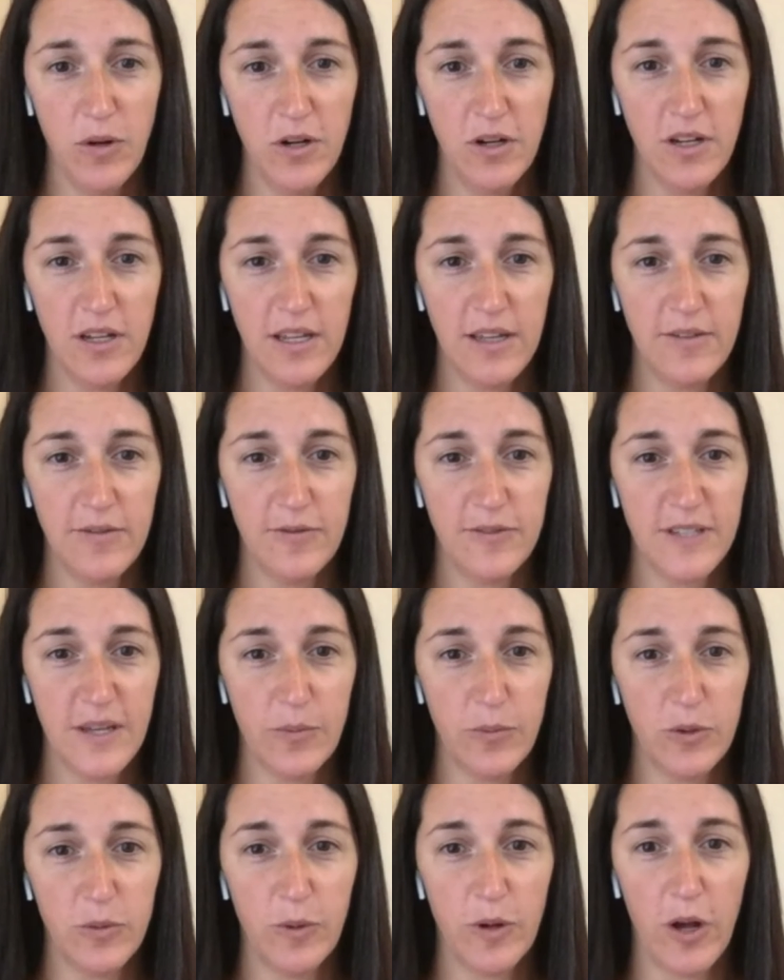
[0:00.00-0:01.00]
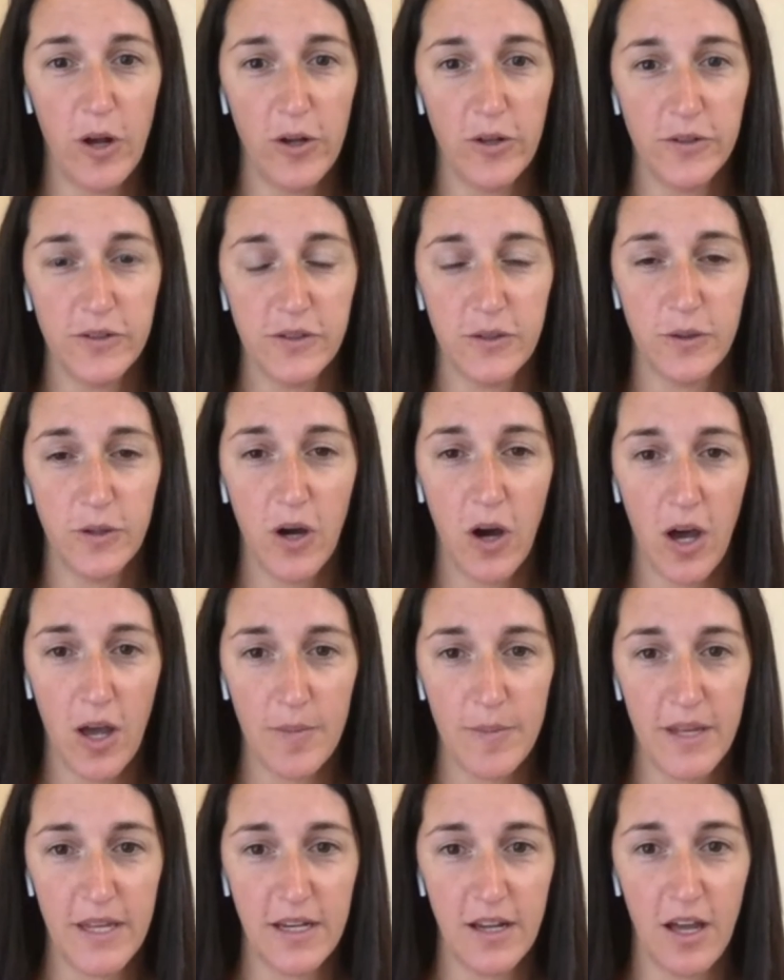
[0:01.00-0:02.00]
I wondered if someone would also
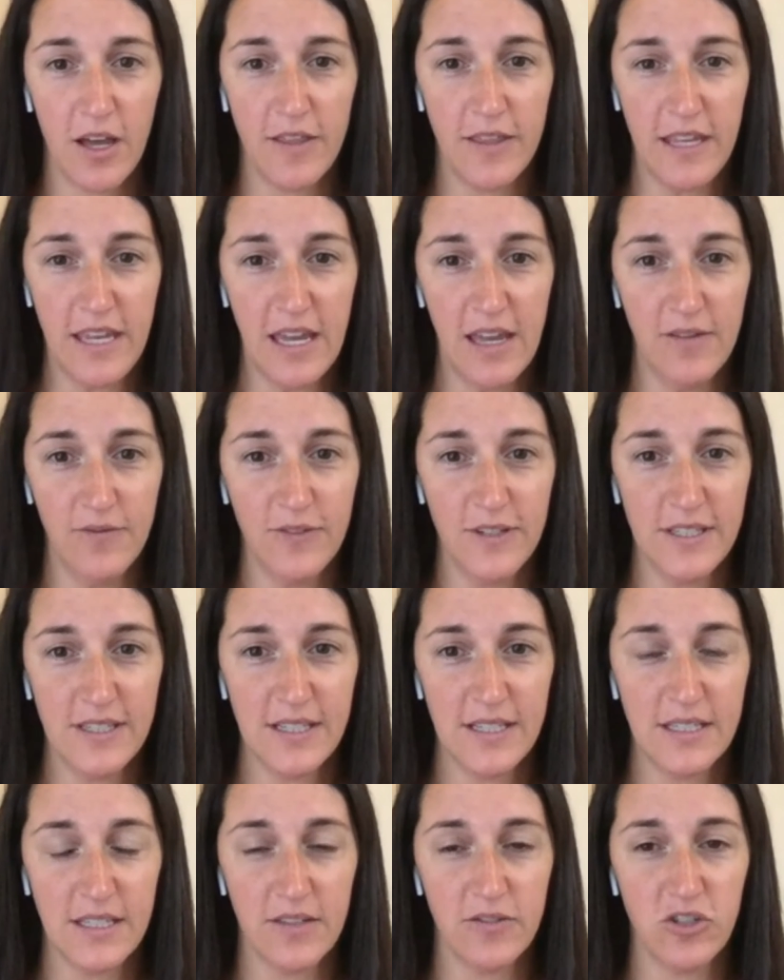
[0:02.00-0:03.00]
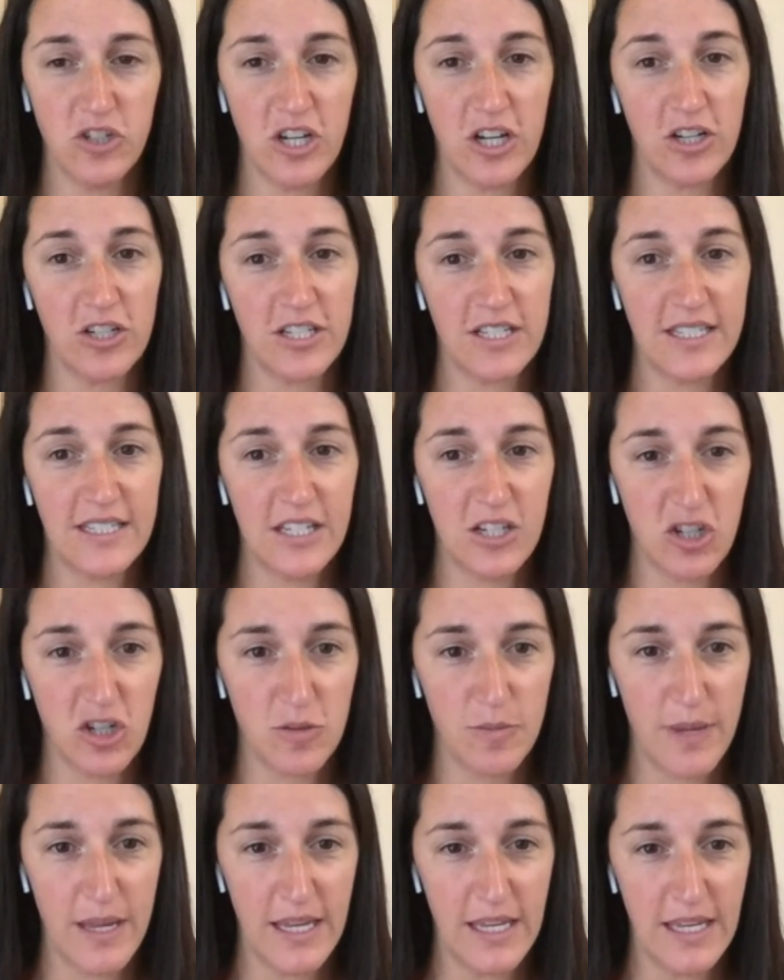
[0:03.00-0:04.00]
comment on the emphasis of shared
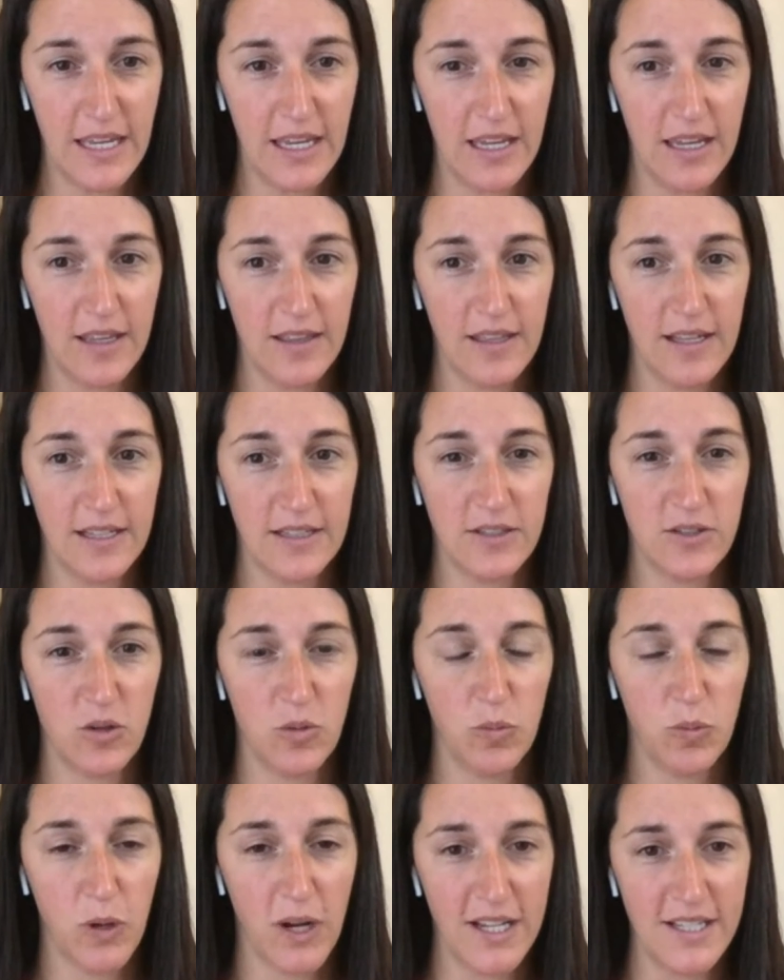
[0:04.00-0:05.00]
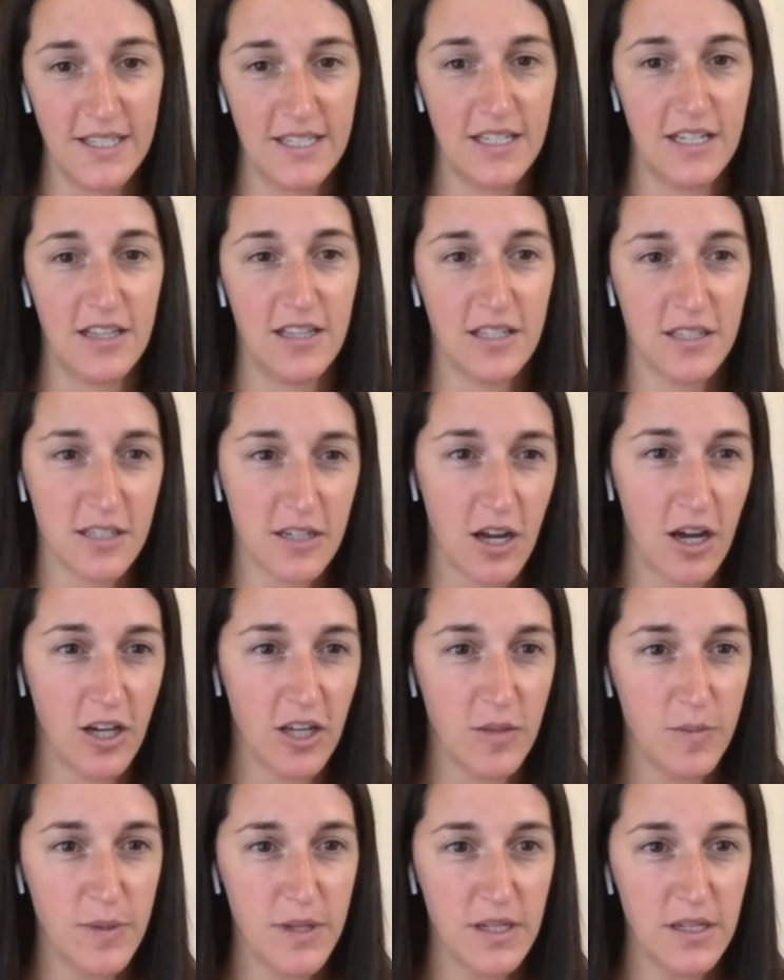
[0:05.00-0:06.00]
decision-making that's so present in this
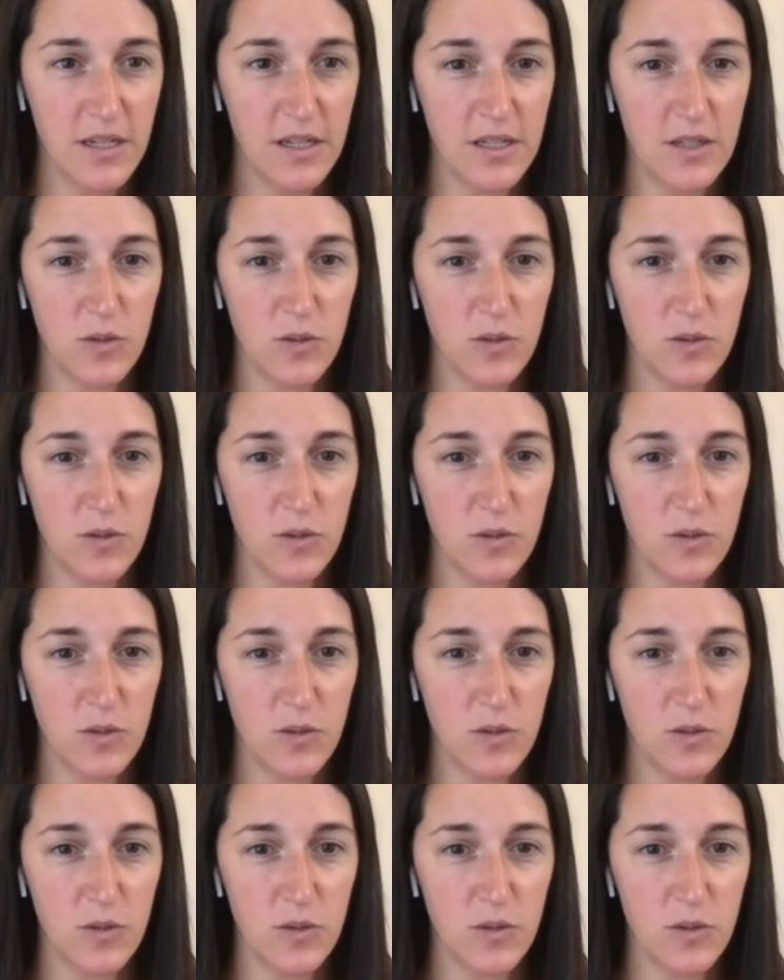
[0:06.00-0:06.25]
document,